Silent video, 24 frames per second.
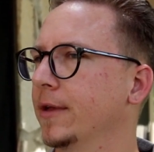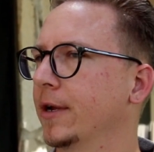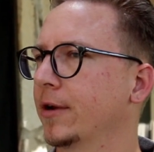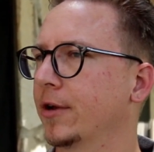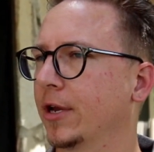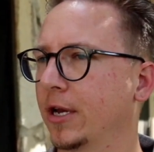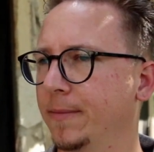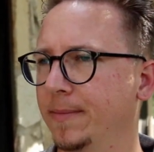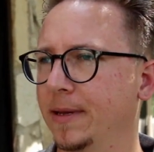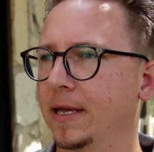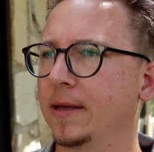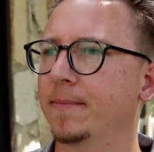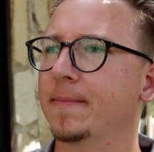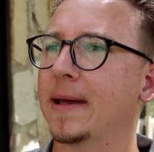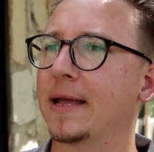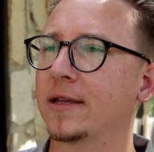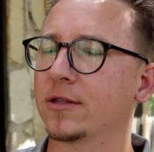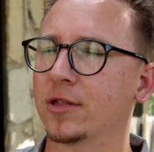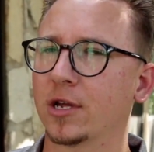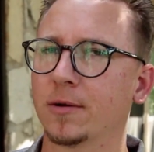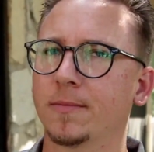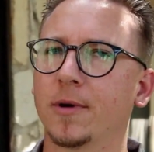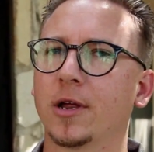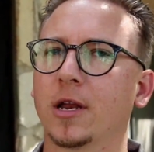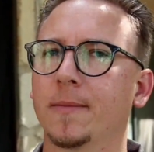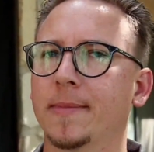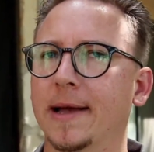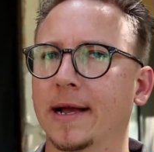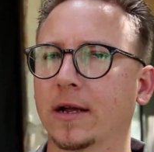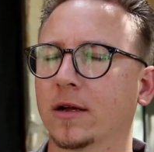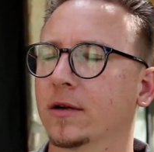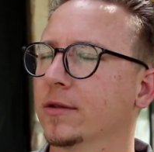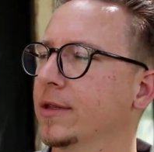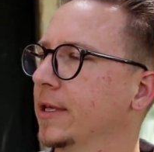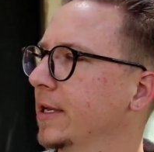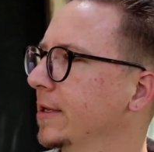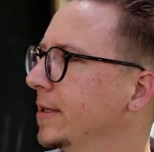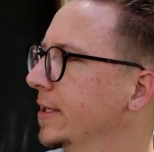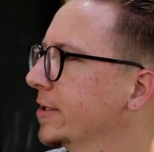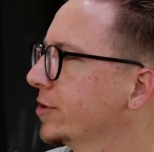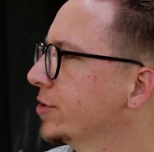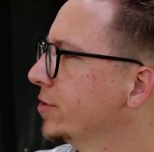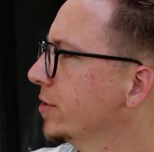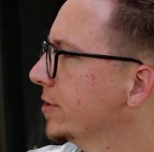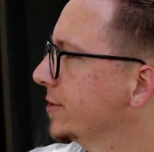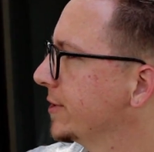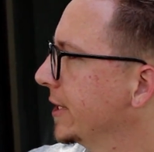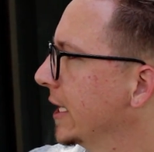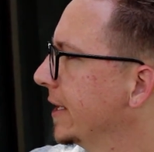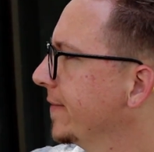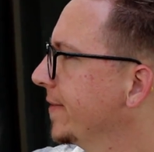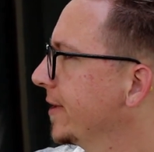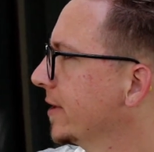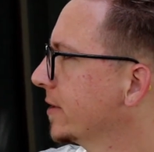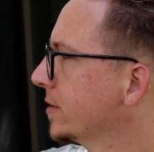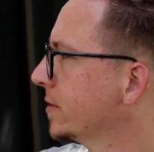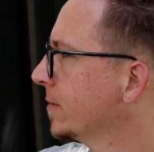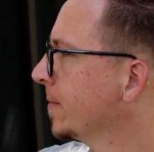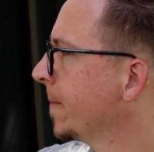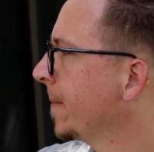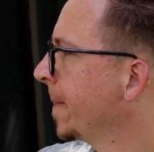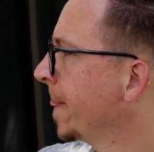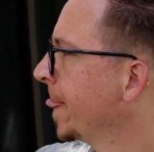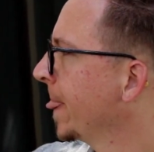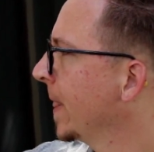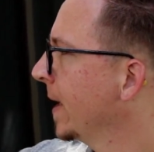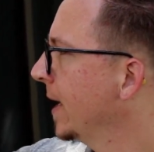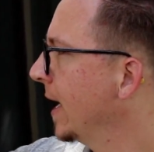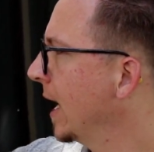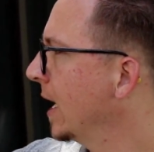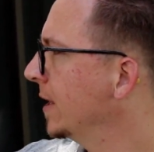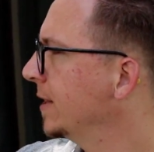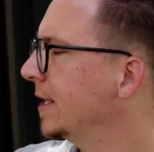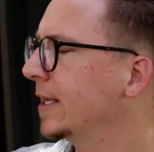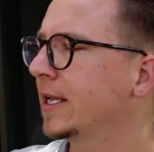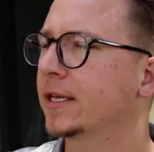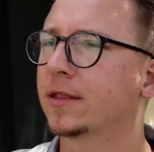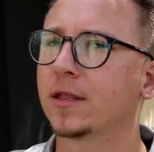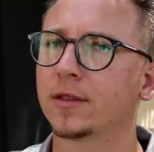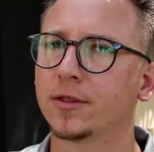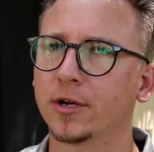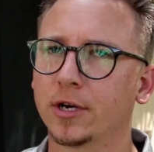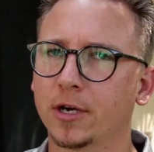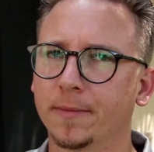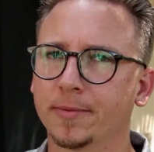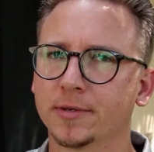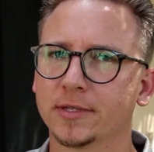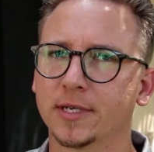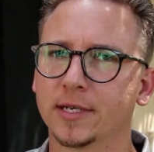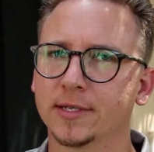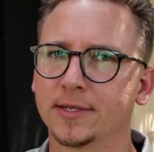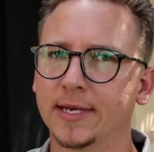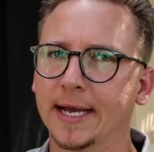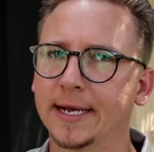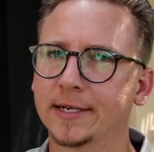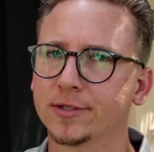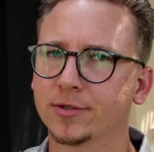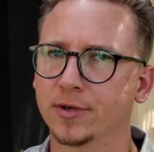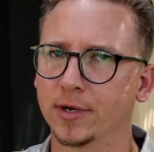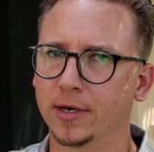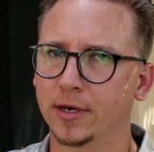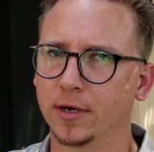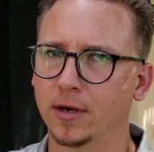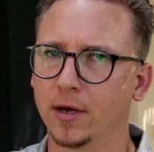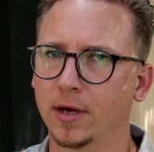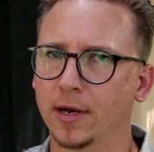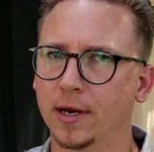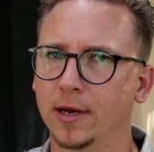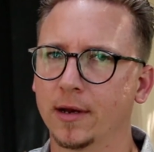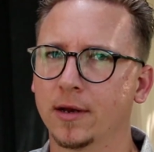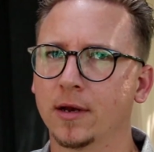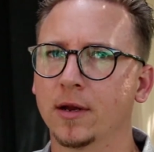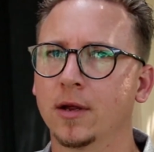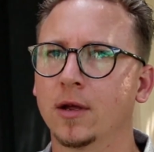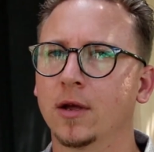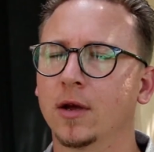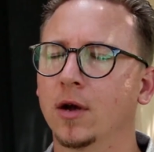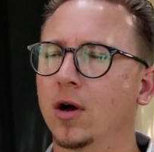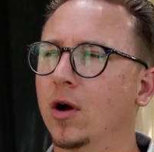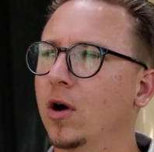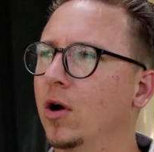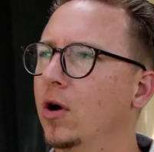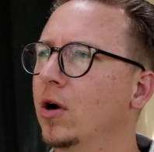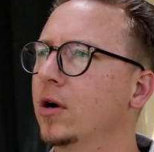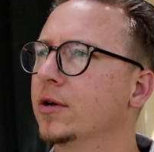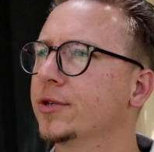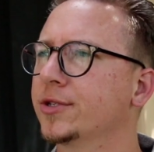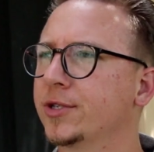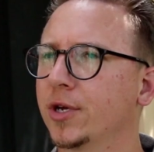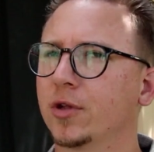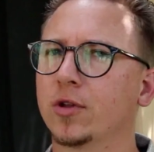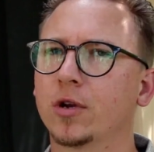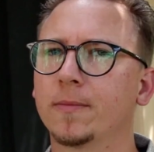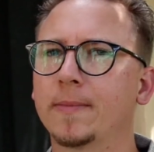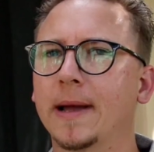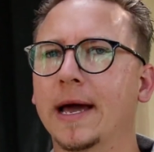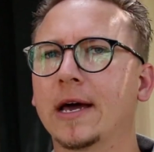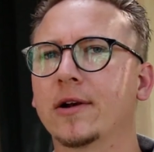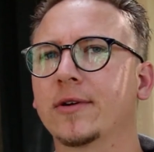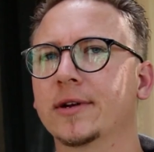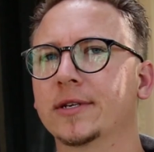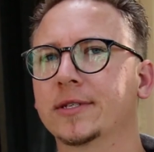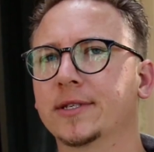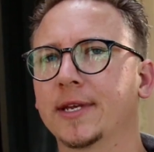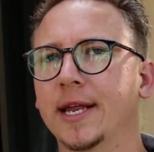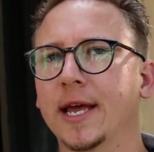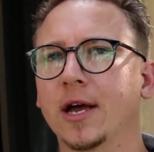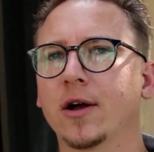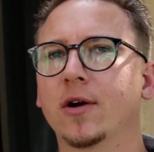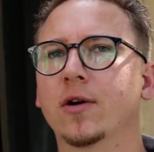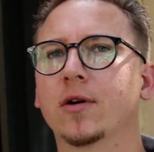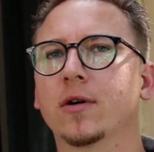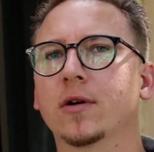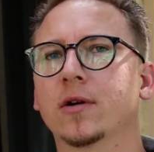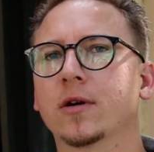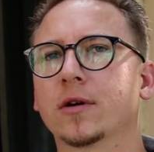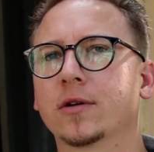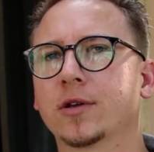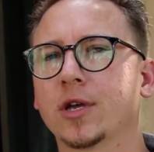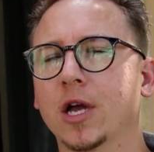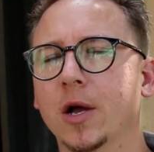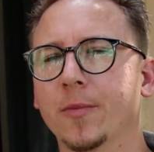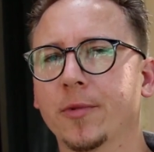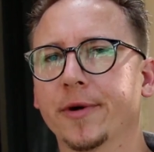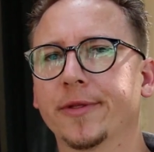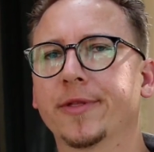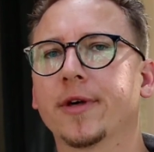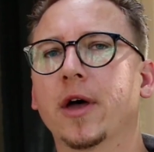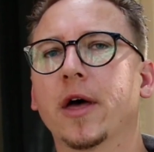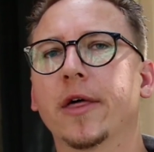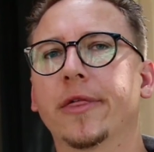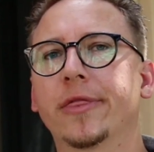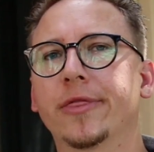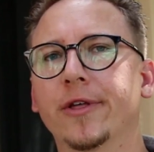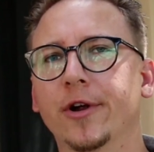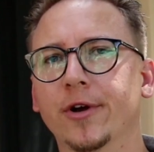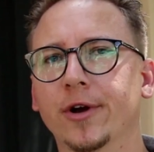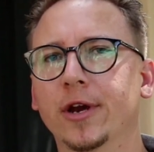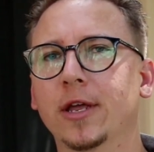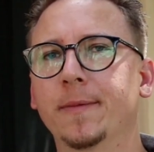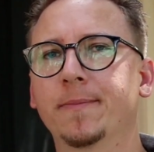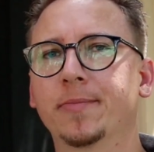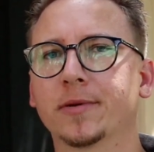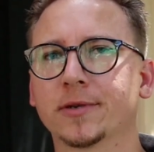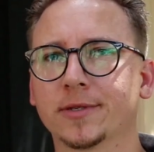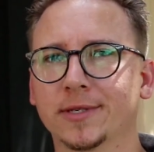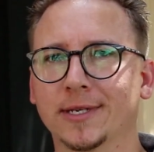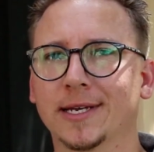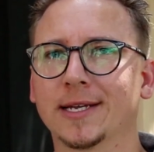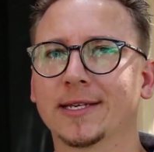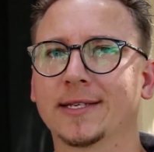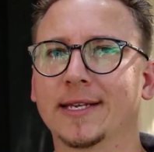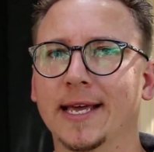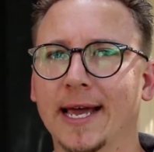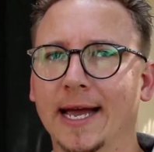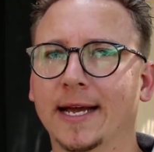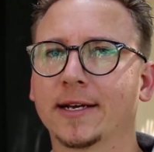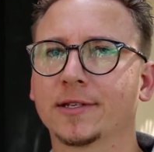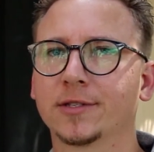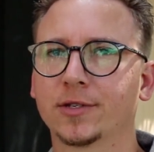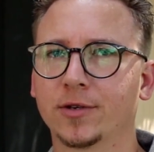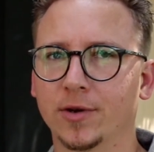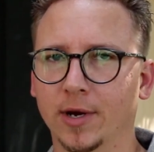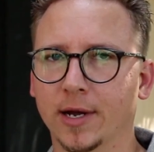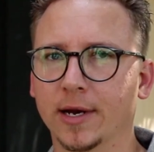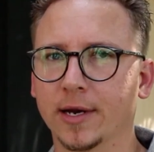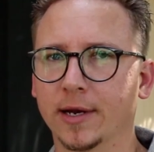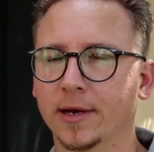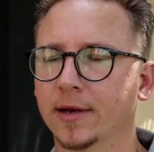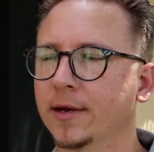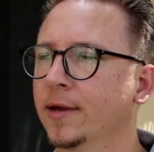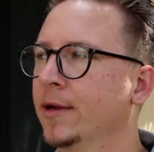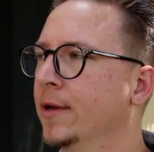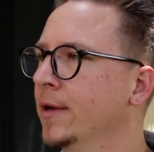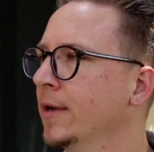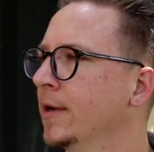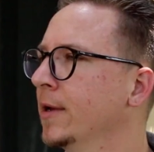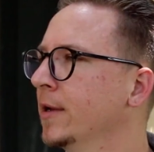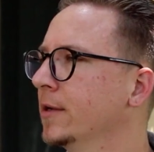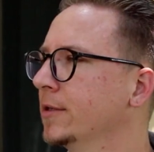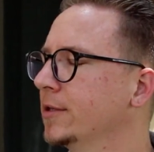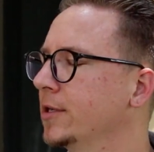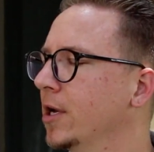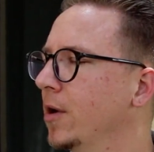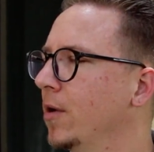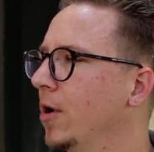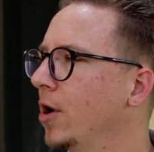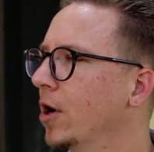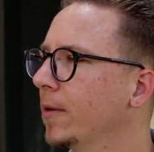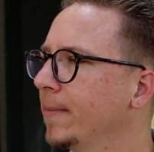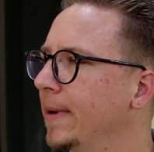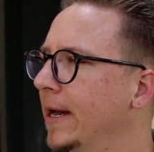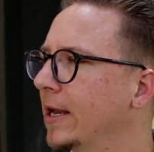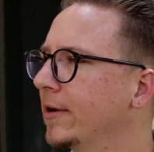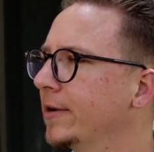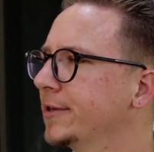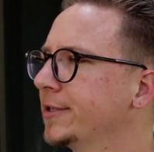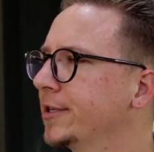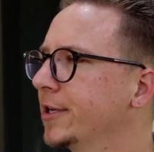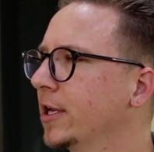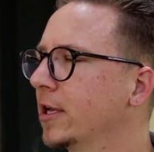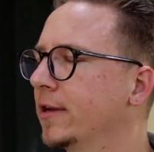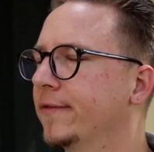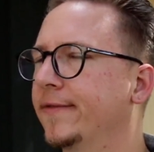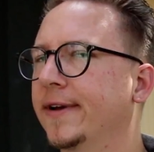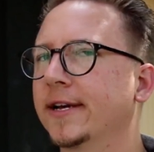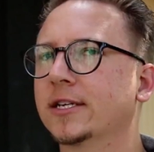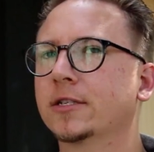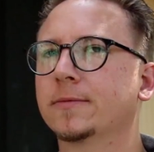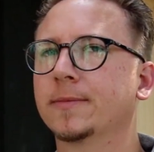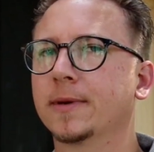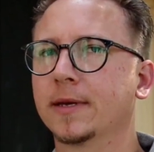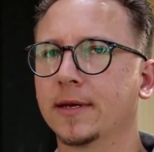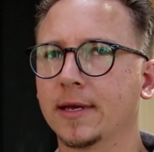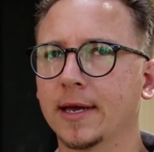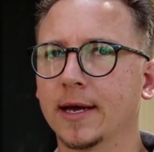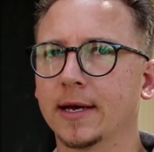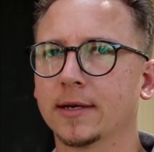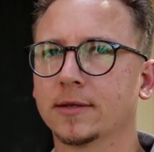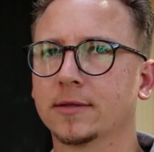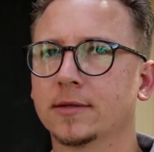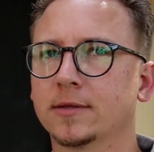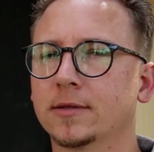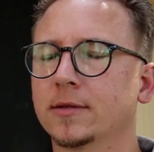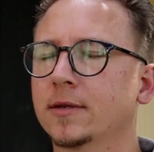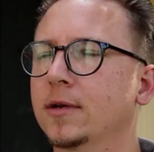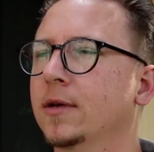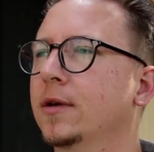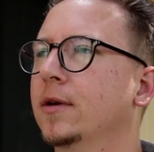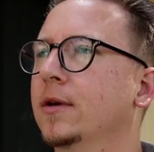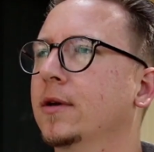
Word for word: they're going to be making their money back on the additional savings, and they get the thirty percent tax credit on it. All solar batteries now come with a thirty percent tax credit. So our batteries a good investment? Yes.